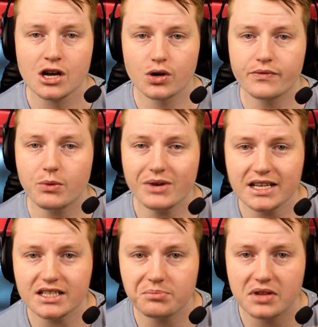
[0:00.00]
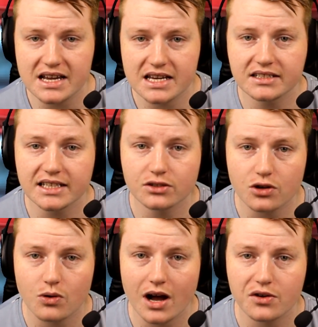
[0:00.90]
However, when he did play, he did
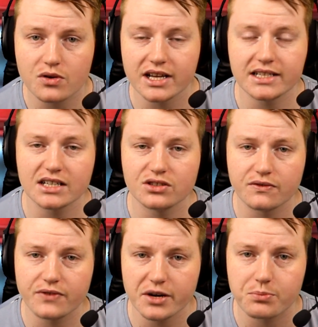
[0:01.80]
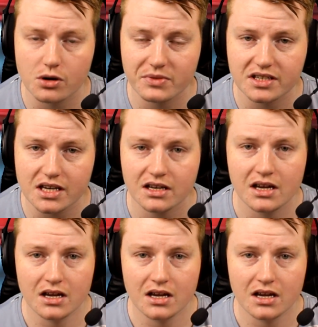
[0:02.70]
look quite good. He does look very promising,